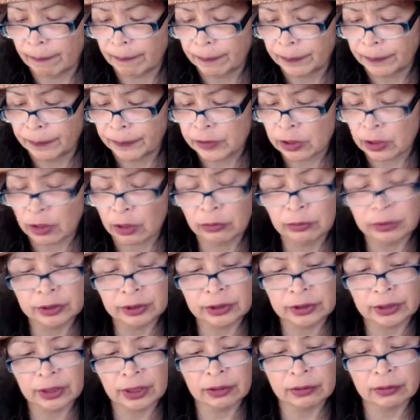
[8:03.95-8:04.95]
She
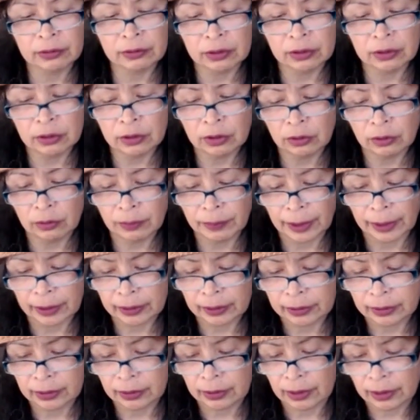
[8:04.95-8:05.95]
always said, back
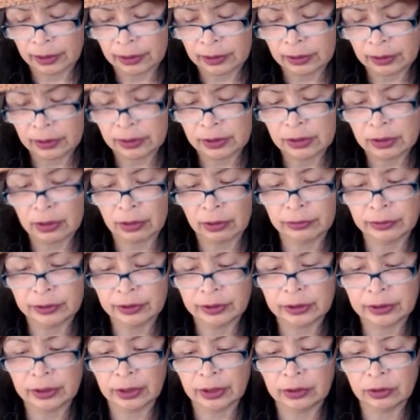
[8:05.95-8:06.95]
in the 90s, she
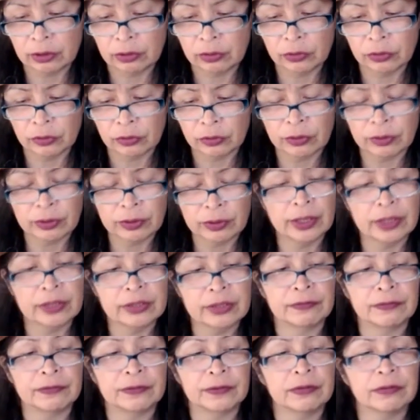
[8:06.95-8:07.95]
always said, the earth has
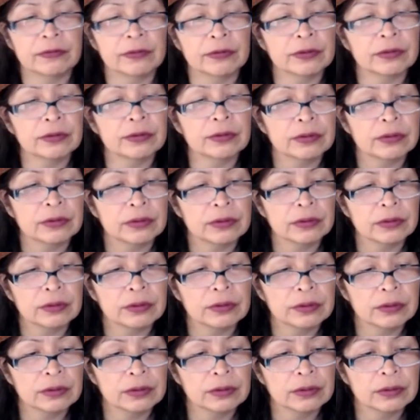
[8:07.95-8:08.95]
a fever.
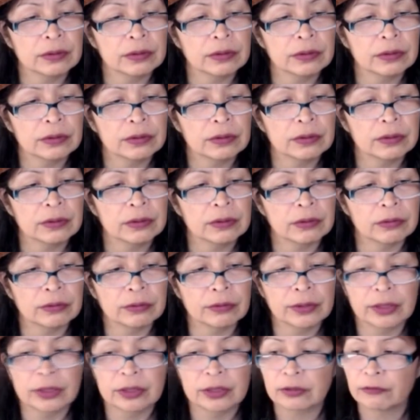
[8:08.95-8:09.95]
The
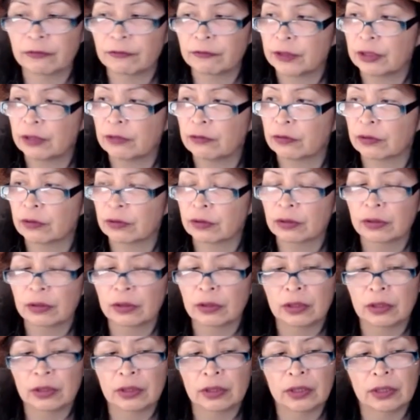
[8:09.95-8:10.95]
earth has a fever,
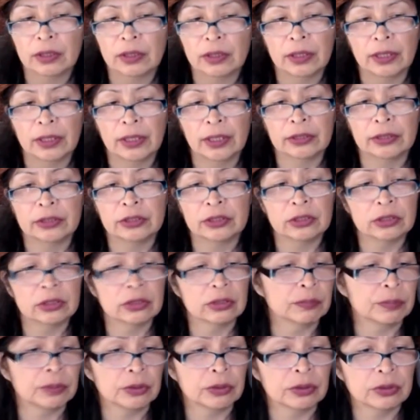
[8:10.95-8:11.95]
and she's
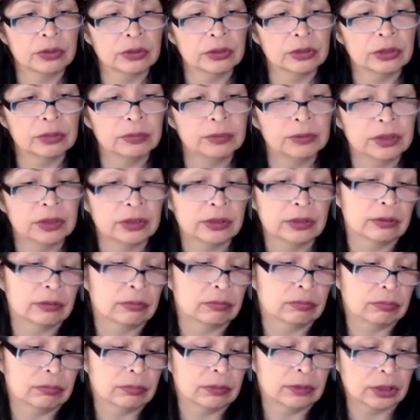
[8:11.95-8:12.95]
going to purge, because
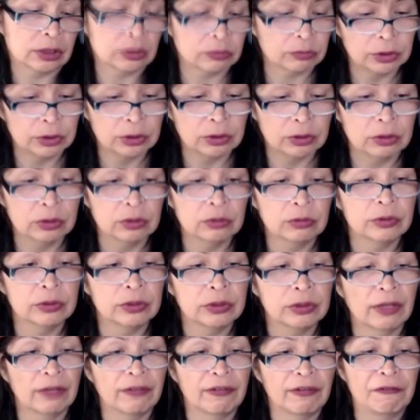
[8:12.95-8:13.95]
that's what you do when
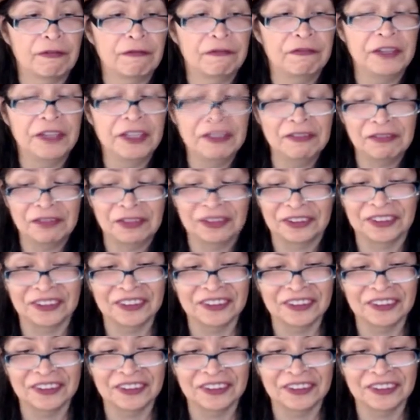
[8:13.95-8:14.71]
you have a fever.